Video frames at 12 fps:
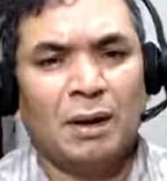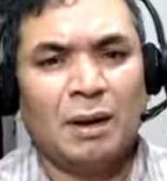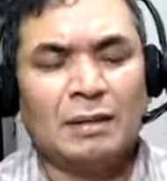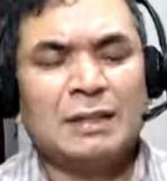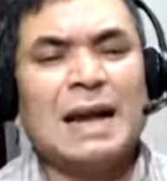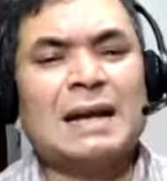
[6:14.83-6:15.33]

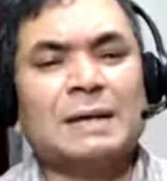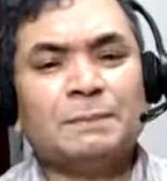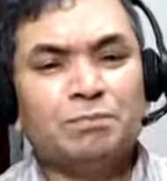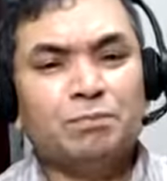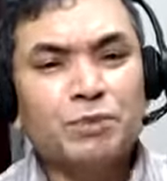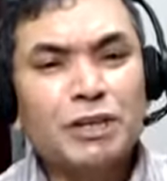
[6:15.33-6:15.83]
that
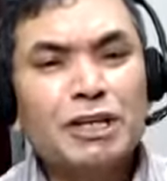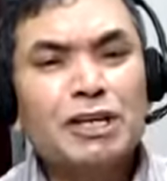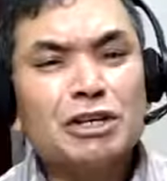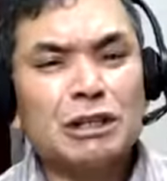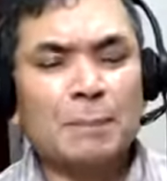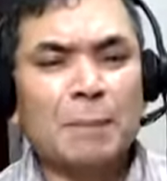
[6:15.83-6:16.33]

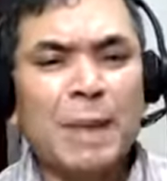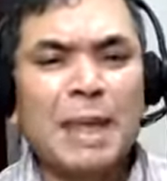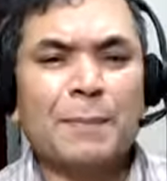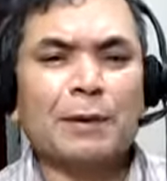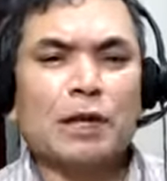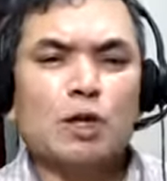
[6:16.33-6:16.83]
these are the
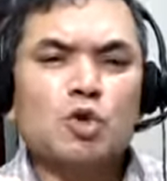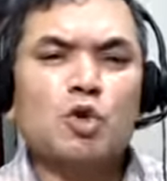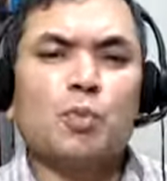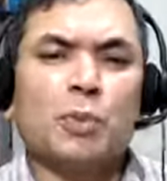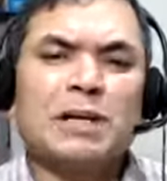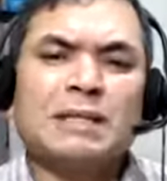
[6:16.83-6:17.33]
people, the
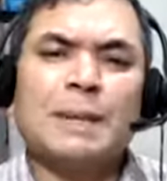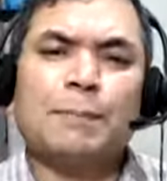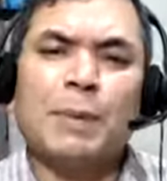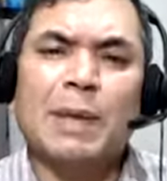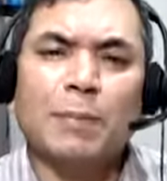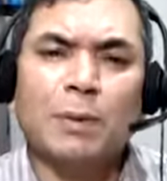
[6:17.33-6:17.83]
2%
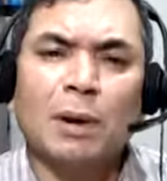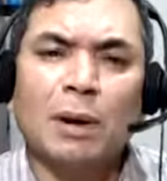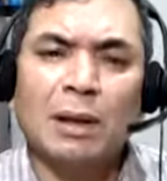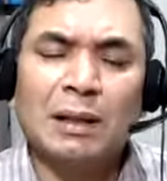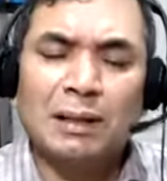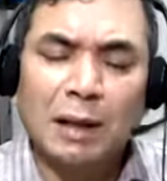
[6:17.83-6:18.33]
people
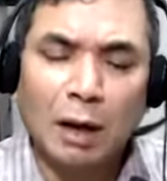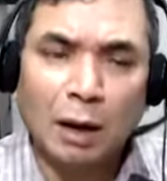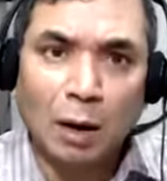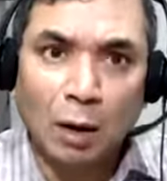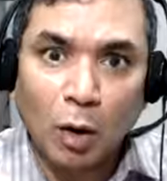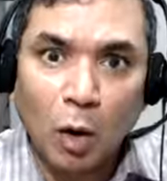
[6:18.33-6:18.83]
in the
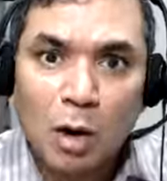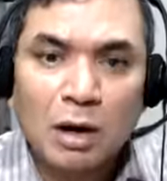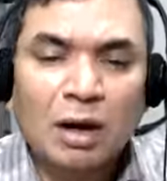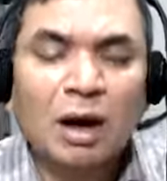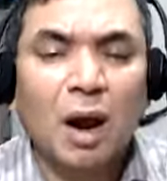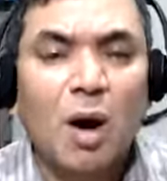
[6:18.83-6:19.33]
whole
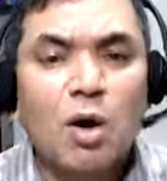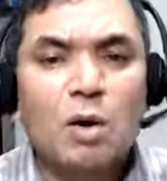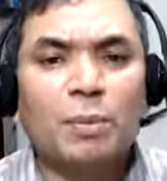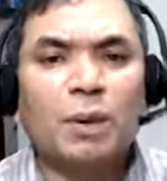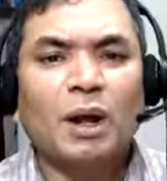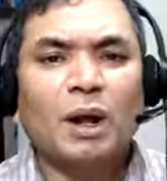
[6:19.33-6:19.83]

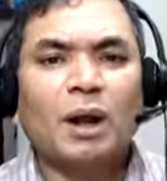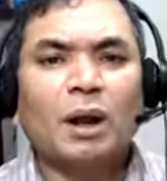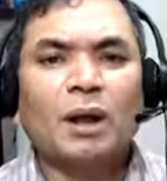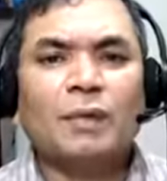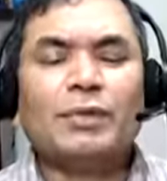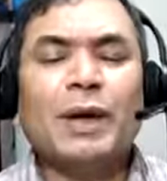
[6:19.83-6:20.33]
globe,
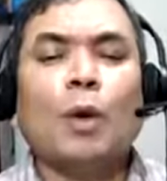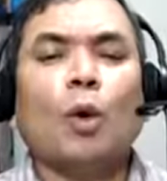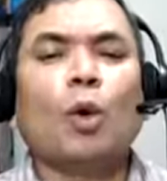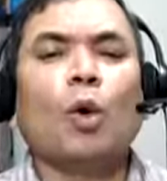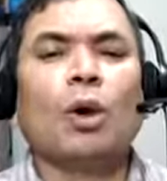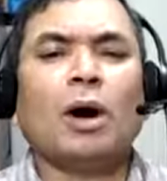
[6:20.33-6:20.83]
they
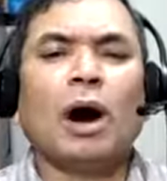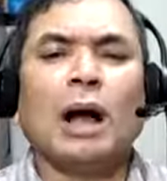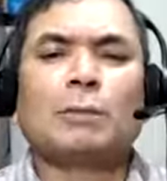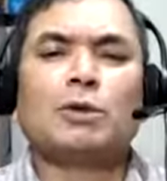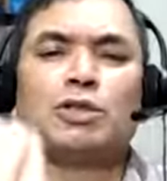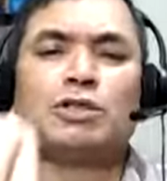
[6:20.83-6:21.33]
own
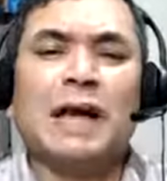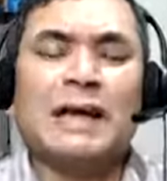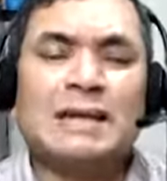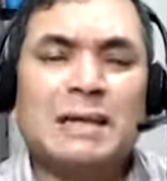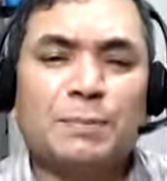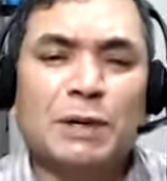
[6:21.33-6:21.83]
almost
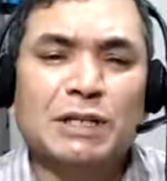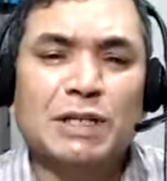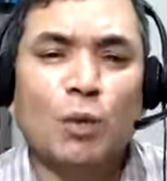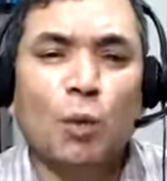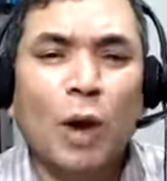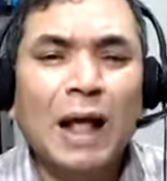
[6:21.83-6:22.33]

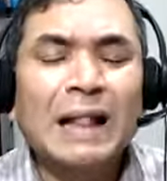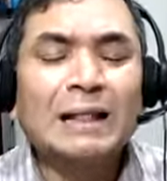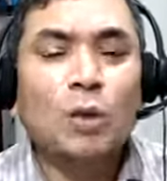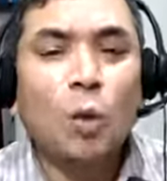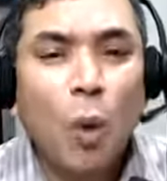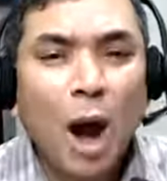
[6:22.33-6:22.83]
90%
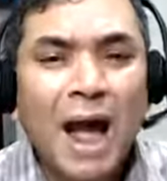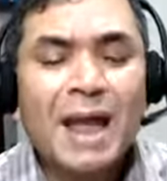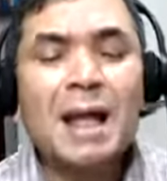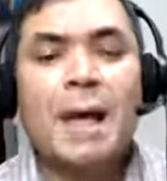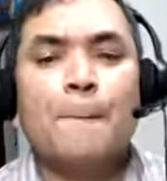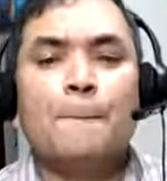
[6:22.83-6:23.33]
wealth. Why?
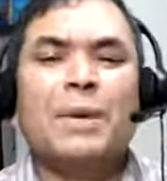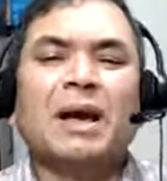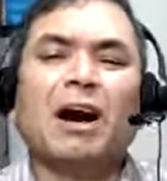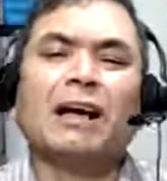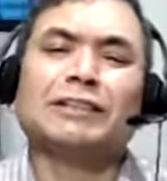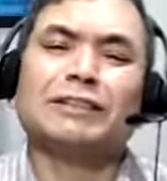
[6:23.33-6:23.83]

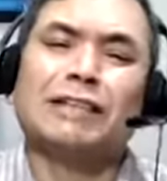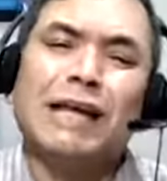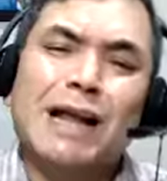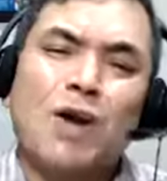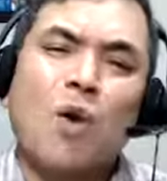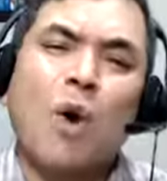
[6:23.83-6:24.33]
Because
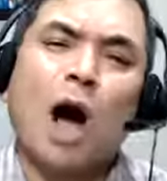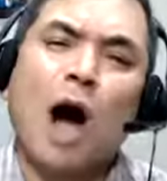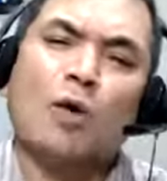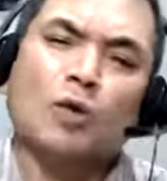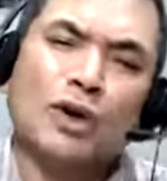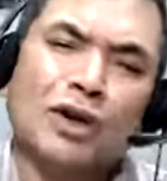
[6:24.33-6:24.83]
they know
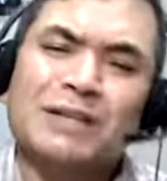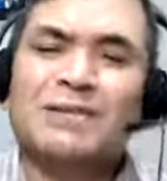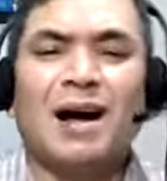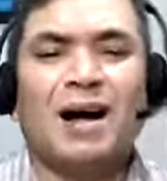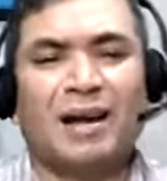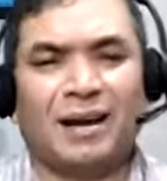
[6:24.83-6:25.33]
how to
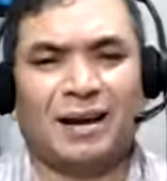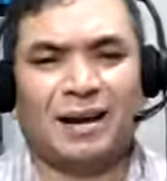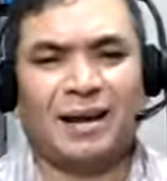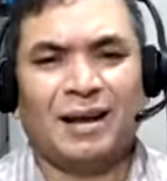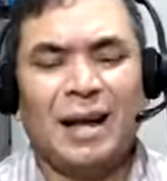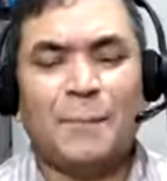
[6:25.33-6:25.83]
design,
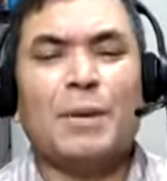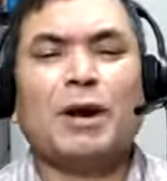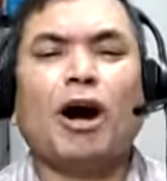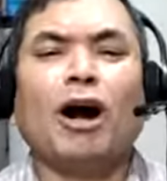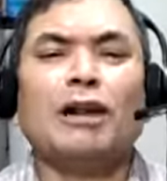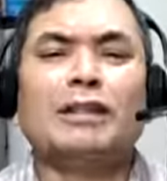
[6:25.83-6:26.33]

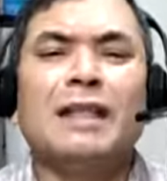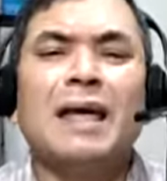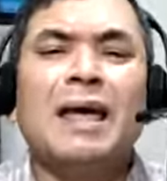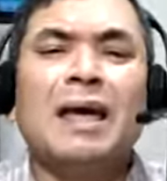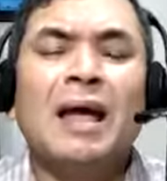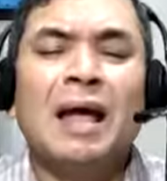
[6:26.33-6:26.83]
because
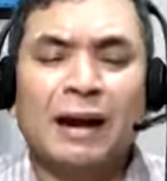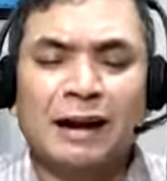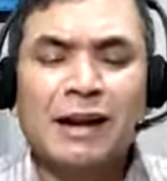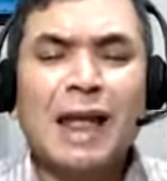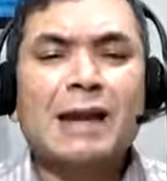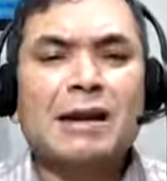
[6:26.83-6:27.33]
they
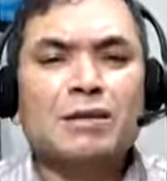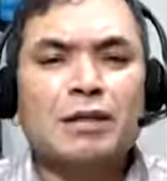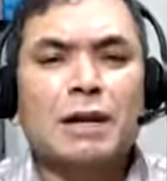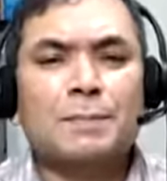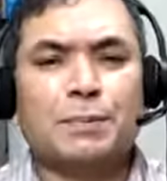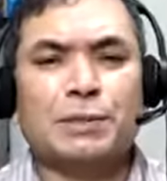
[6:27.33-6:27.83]
created
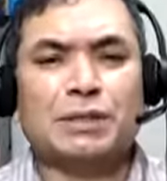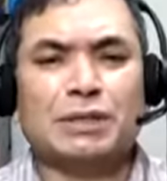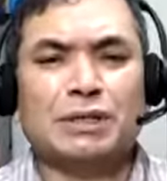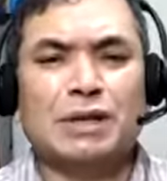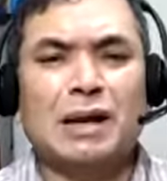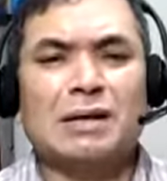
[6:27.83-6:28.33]
their
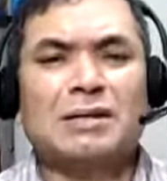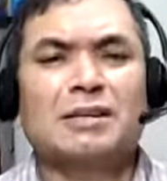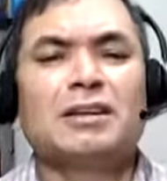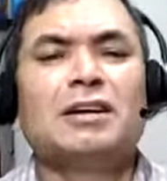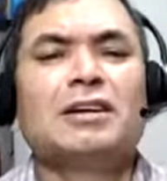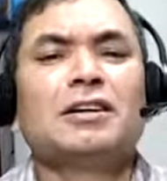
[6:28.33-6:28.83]

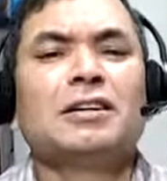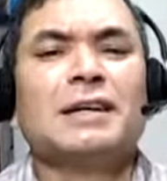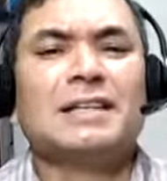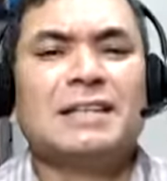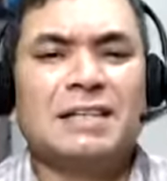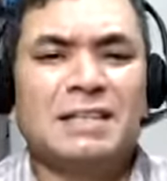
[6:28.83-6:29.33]
personality
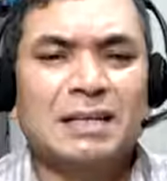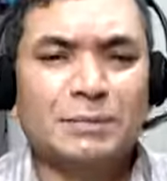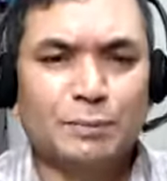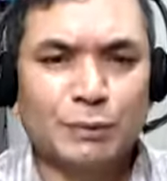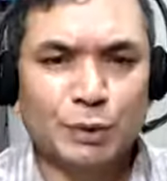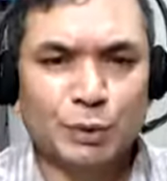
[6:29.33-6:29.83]
recession
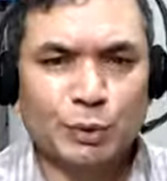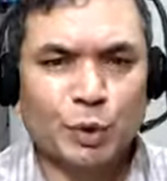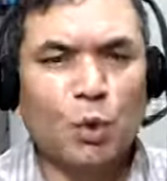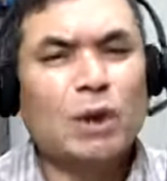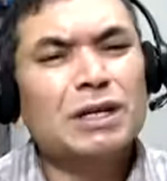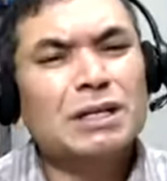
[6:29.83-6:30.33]
proof.
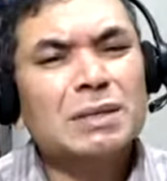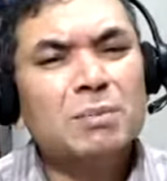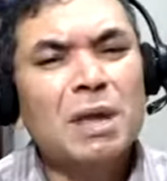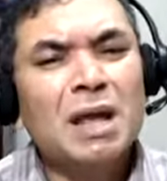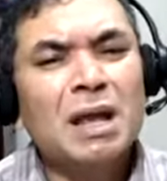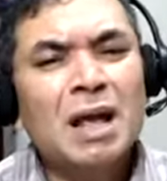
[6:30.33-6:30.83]
What does it
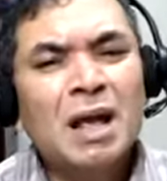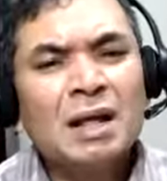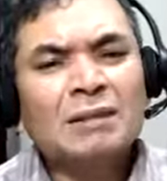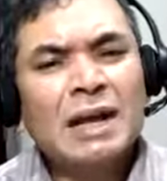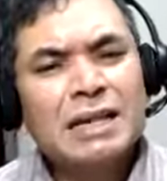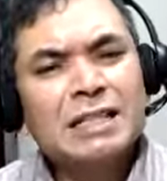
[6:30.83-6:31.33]
mean?
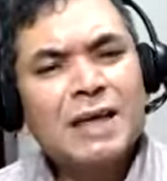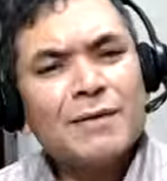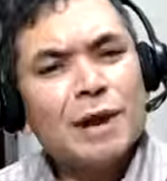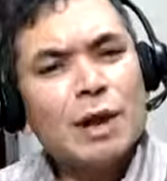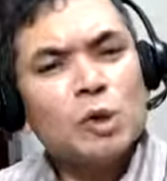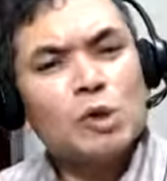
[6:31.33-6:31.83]
That they
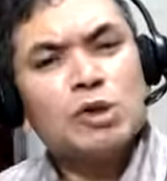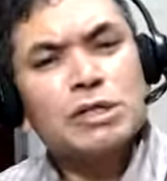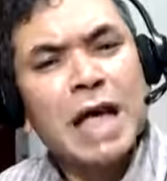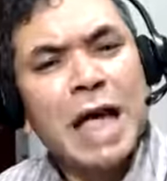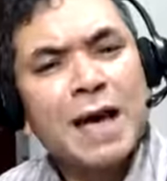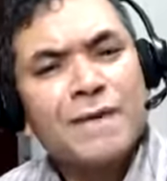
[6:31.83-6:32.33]
will
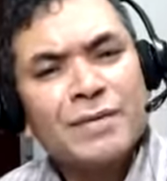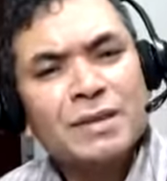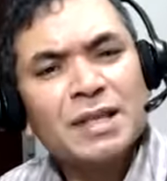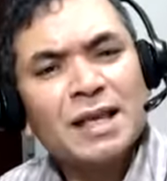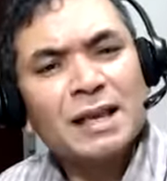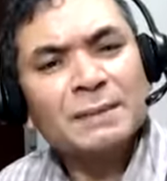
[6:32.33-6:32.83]
lose
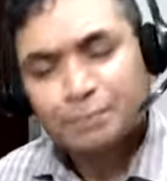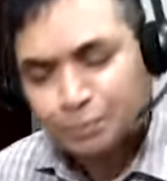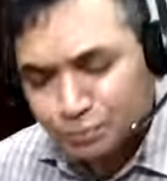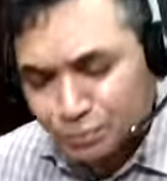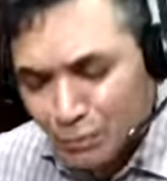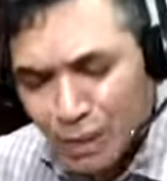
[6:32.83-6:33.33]
everything,
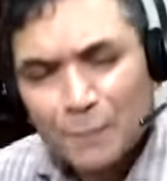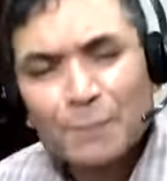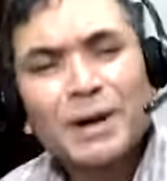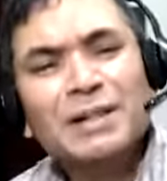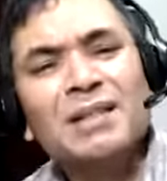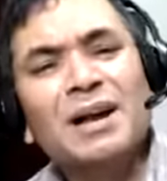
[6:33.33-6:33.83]

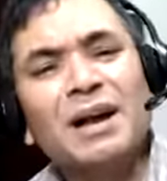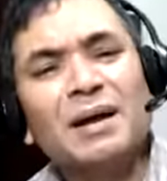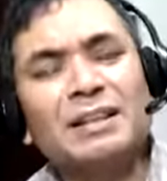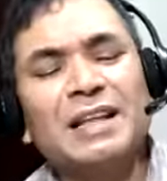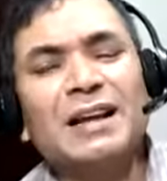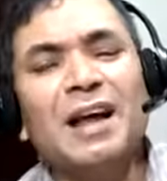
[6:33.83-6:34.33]
but
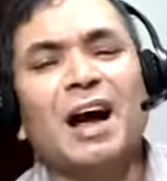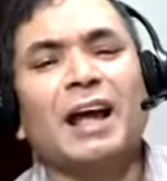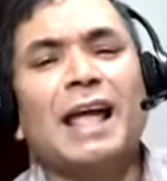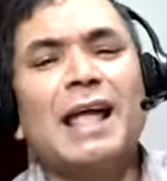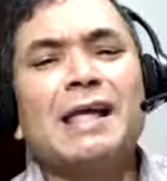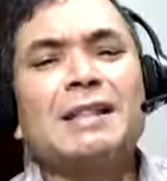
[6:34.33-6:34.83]
then
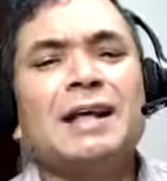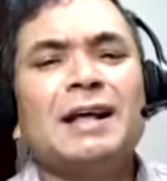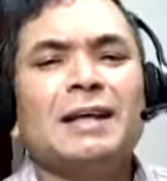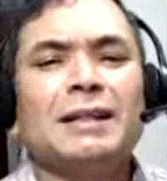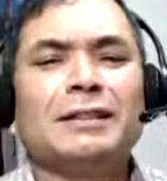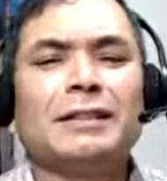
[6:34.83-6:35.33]
again,
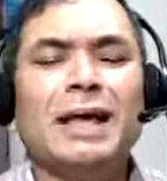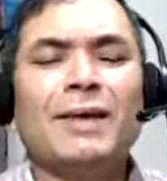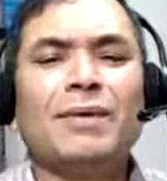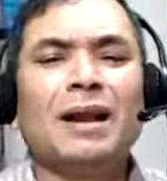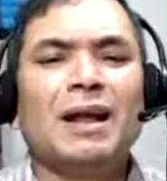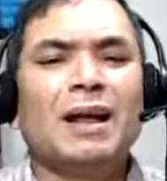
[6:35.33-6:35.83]
they
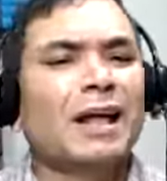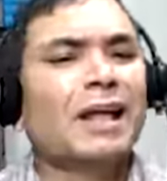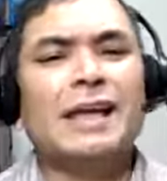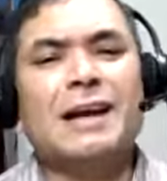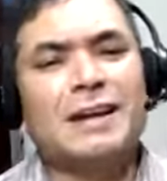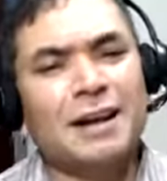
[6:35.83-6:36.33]
will
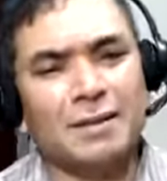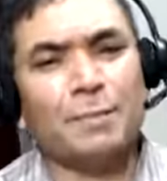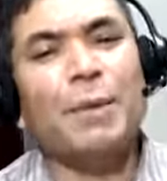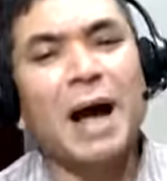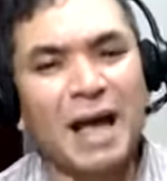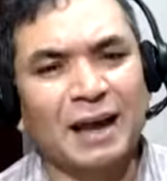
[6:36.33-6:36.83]
get it
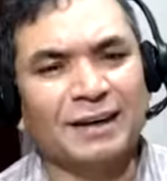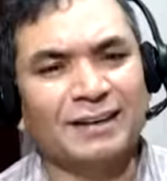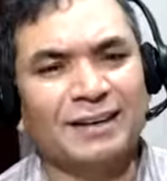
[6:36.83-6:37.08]
back.